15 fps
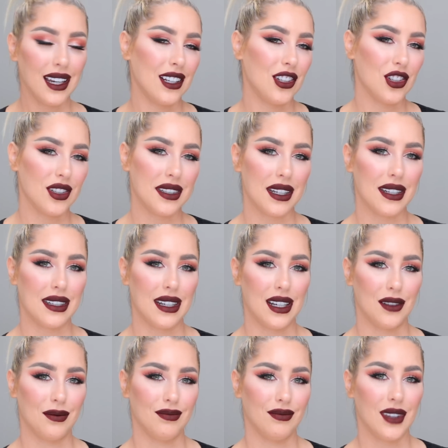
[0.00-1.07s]
It just
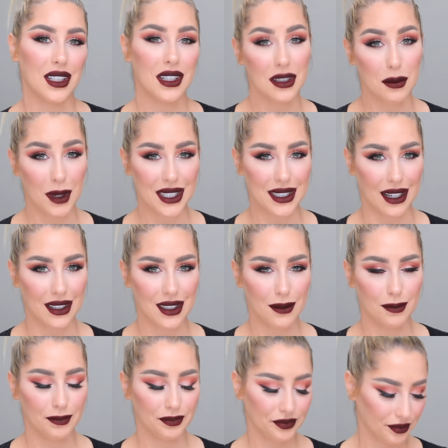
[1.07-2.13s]
doesn't, it doesn't make
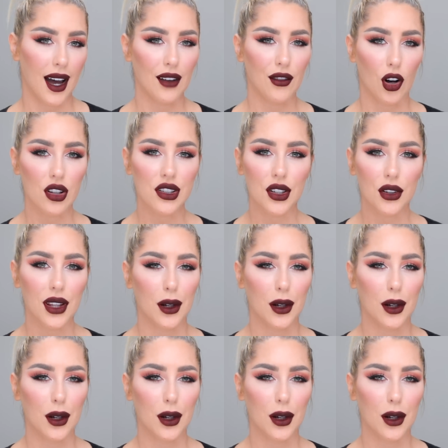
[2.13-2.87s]
sense. I've also